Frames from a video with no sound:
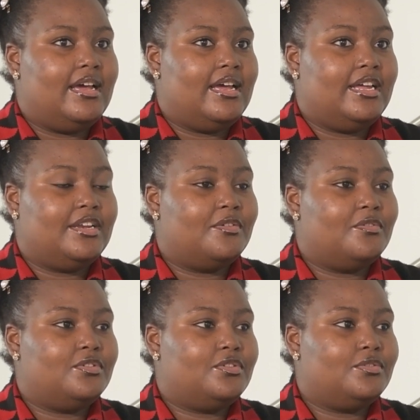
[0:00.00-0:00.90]
And
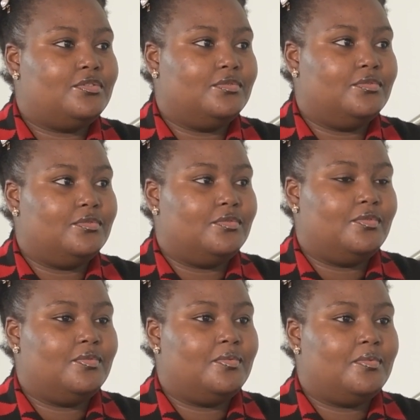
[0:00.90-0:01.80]
also
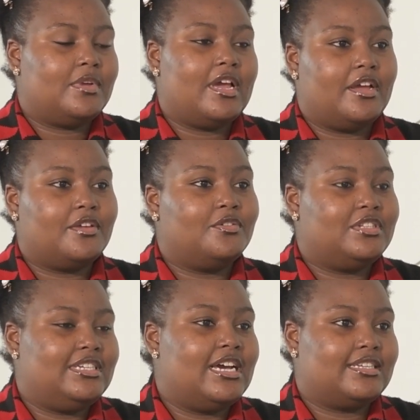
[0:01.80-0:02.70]
to, yeah,
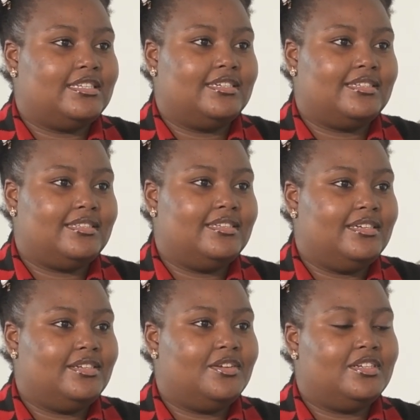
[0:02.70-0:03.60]
use tactics.
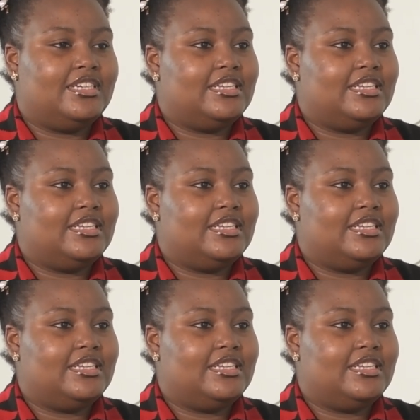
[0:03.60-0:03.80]
Don't